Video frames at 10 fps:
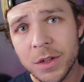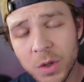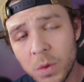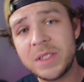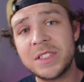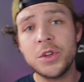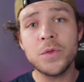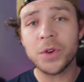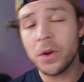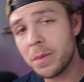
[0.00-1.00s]
So once you
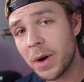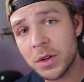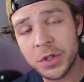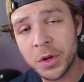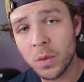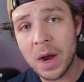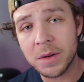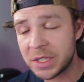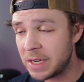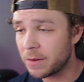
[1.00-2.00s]
throw the ball to your wide
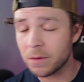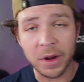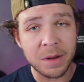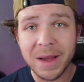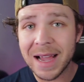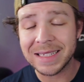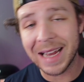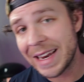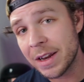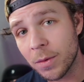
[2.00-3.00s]
receiver, running back,
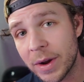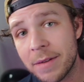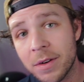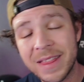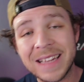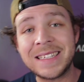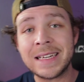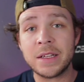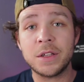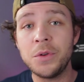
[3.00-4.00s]
tight end, or whatever, that's
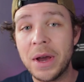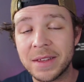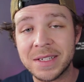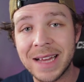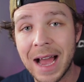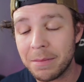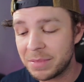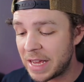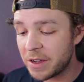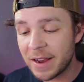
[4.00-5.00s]
it. You have to stop.
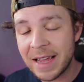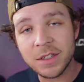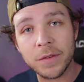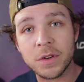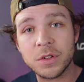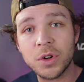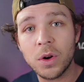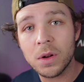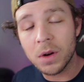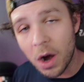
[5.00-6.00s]
Take your hands off the
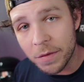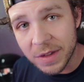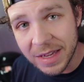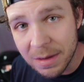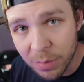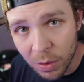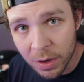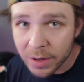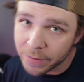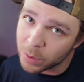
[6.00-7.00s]
controller, off the
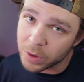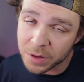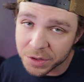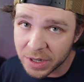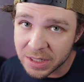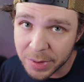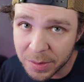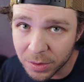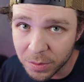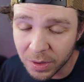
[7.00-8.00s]
keyboard, if you're one of those crazy
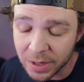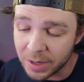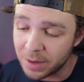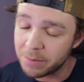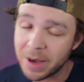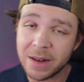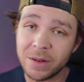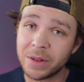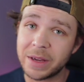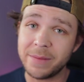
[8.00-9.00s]
people who play Madden
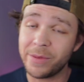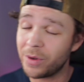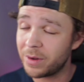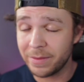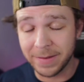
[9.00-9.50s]
on the keyboard.